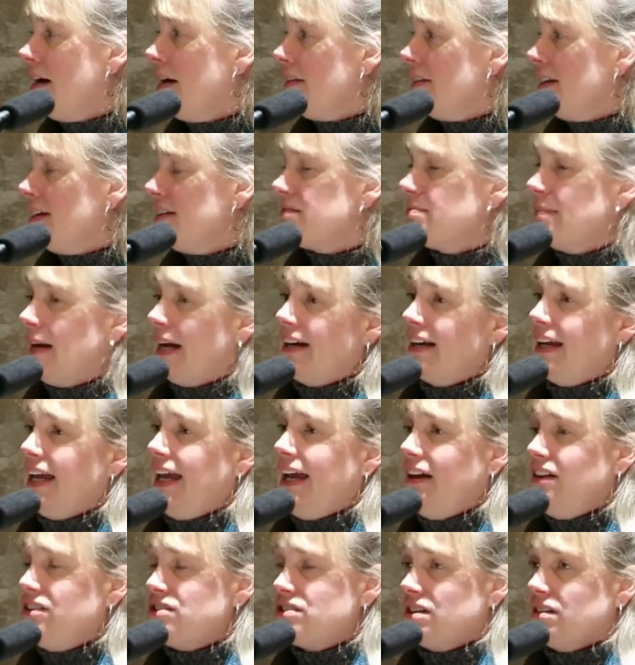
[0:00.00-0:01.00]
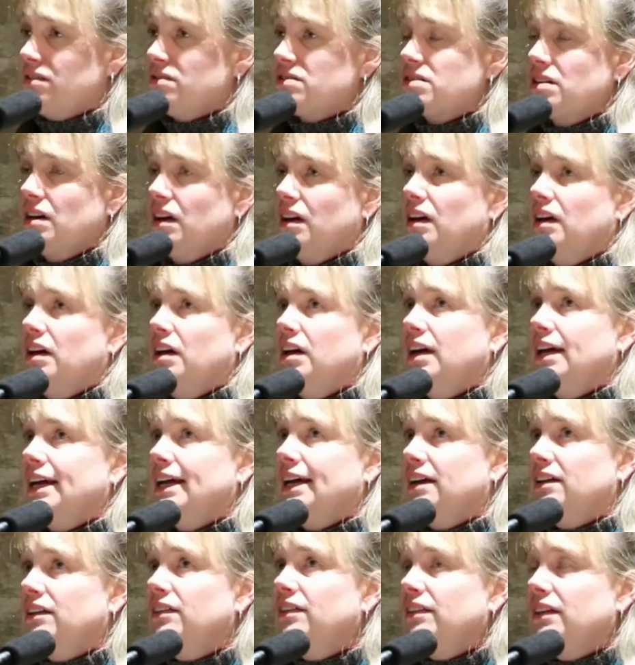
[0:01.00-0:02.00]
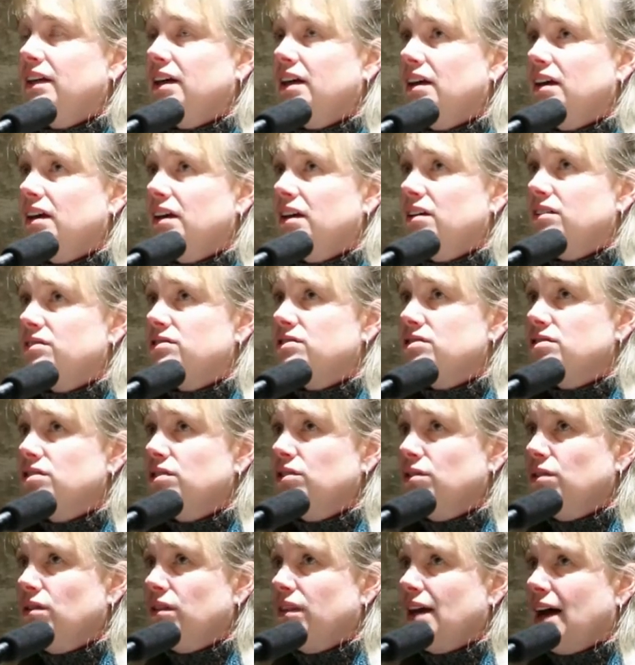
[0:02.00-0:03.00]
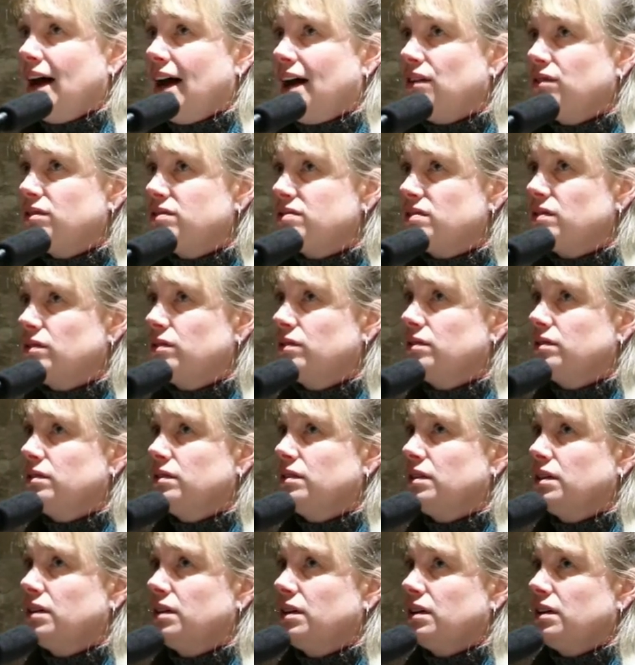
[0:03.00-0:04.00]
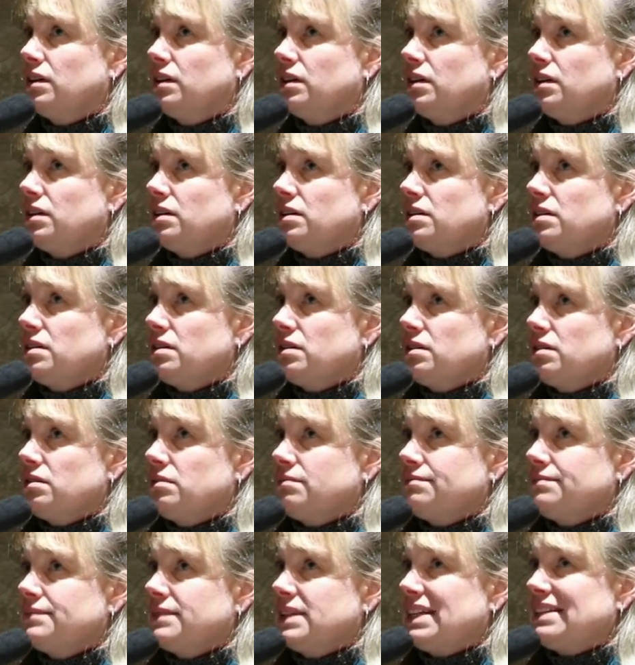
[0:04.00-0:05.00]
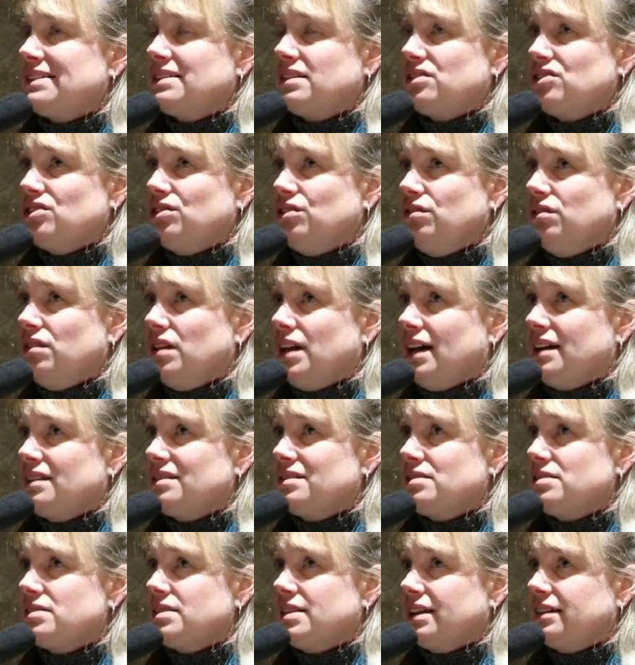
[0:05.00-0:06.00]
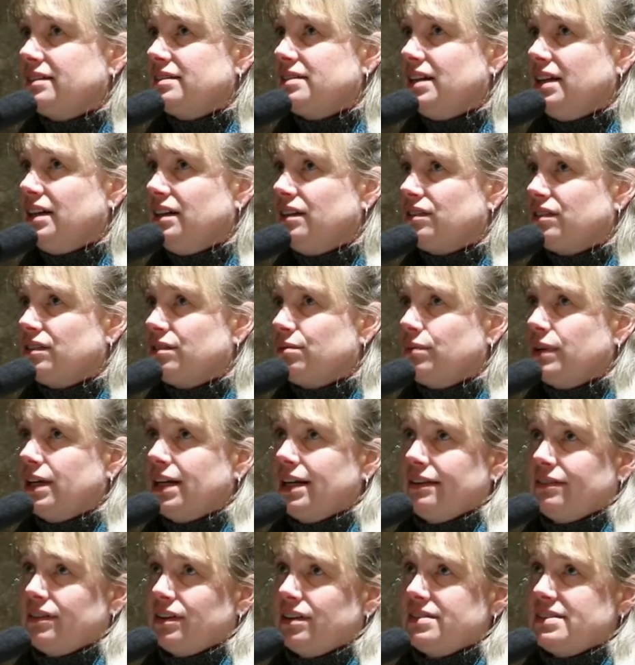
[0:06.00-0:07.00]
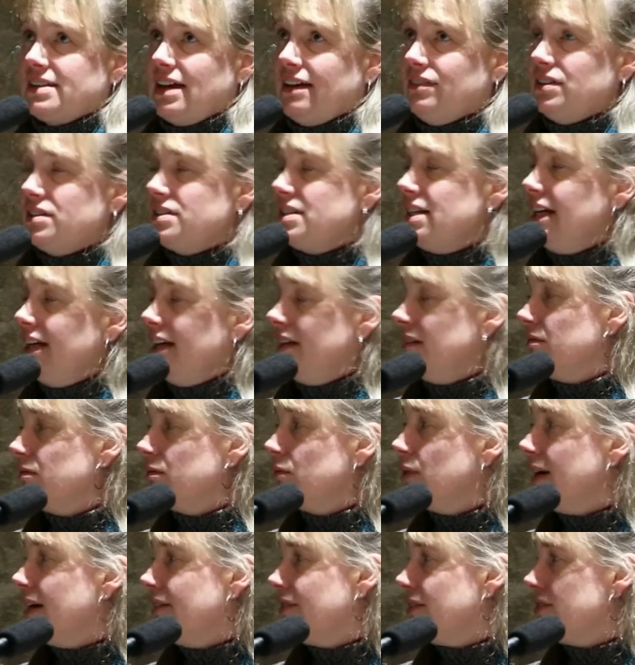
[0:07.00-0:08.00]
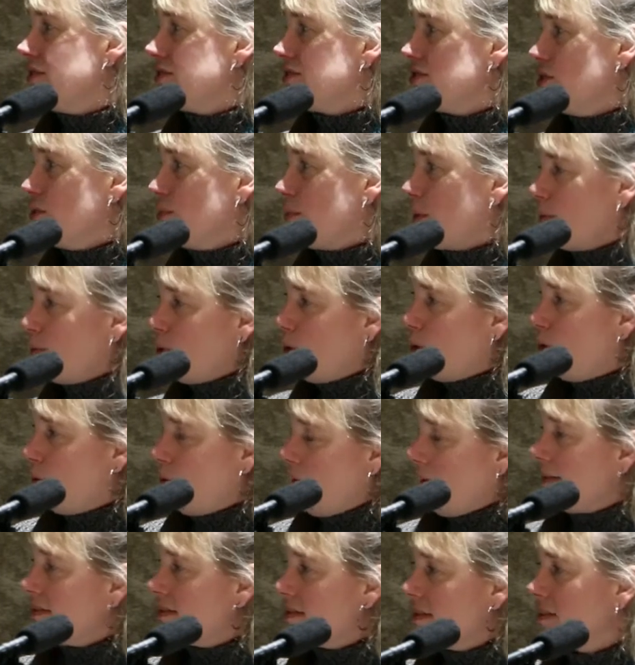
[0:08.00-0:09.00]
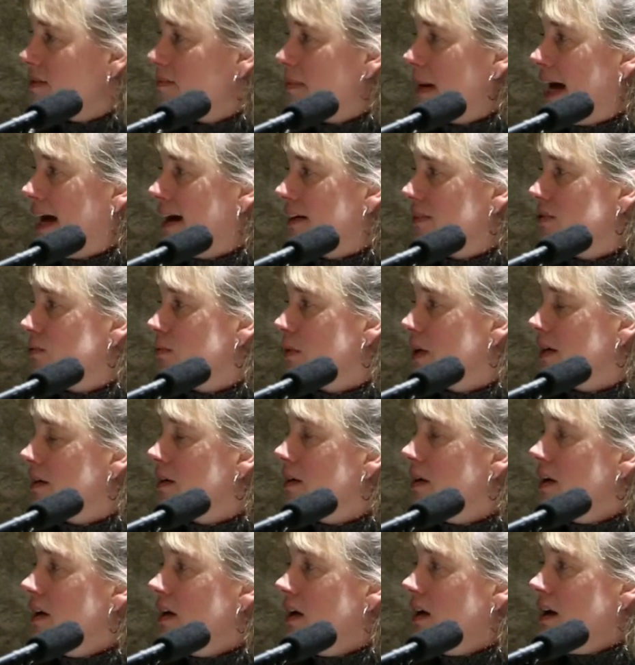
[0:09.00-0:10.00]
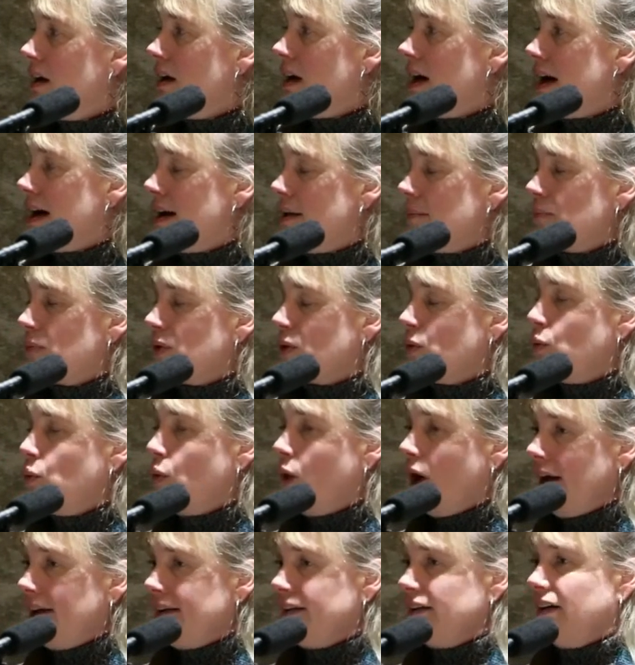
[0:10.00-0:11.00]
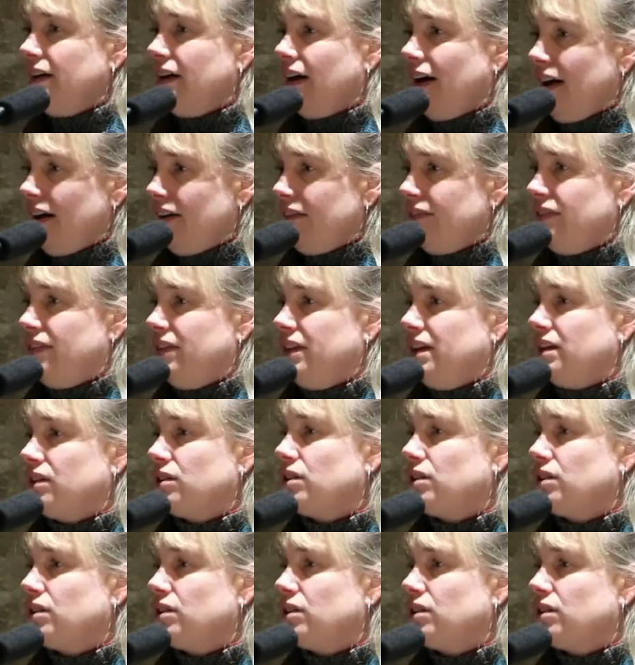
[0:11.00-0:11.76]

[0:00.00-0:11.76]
these medications. In the 2016 or whatever, 17, whatever the Super Bowl was, this past one, one of the